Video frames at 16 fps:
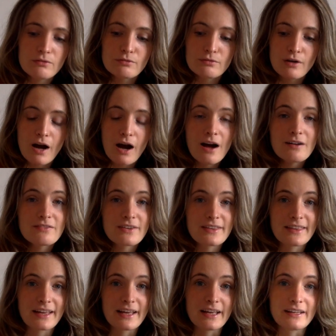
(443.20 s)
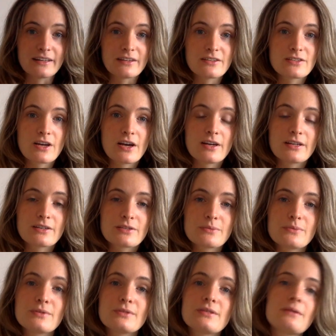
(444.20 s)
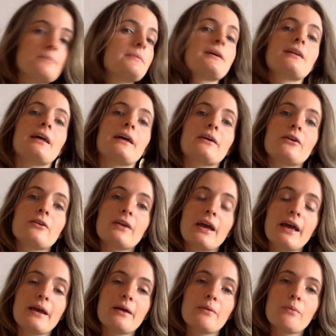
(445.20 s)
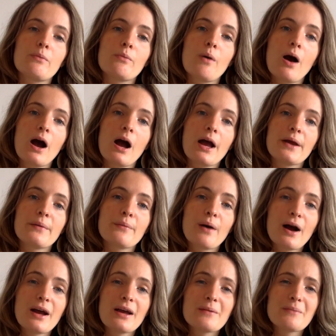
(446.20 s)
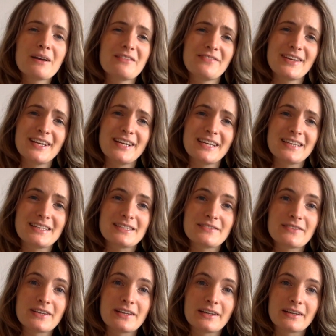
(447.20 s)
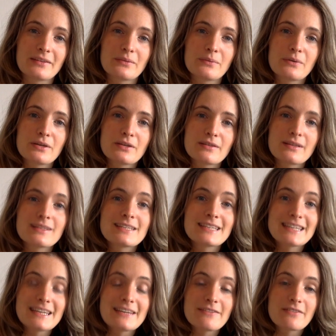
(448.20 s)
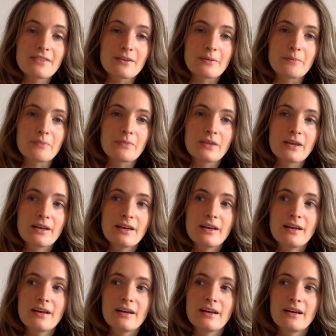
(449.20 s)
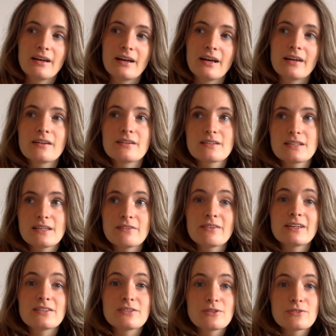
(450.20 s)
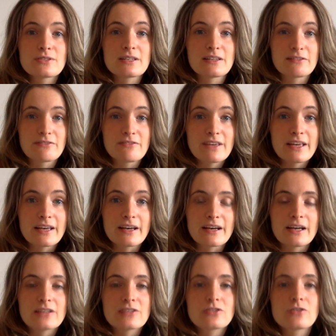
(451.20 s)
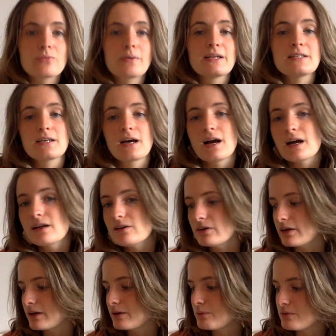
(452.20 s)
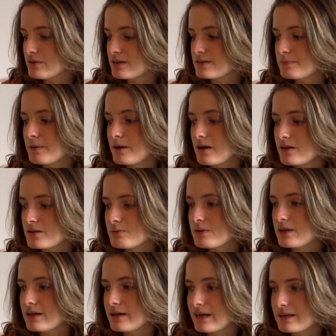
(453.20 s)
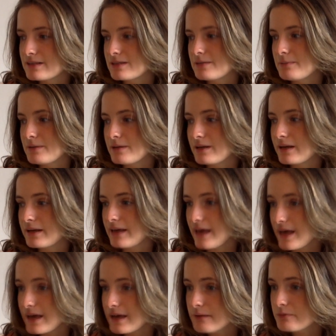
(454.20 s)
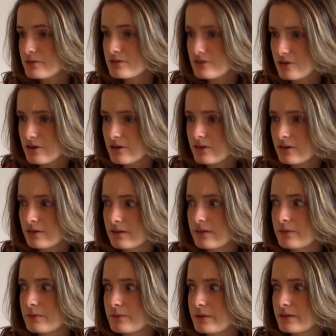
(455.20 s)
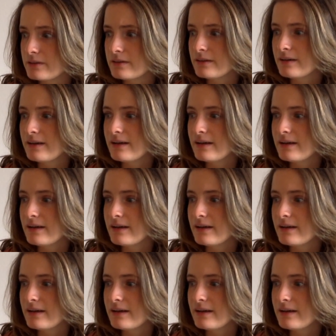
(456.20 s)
Rather than turning towards it and being like, okay, why am I feeling these feelings? What is underneath them? And underneath it is usually fear. And so by dialoguing with these parts, we can actually be like, hey, what's going on, little one?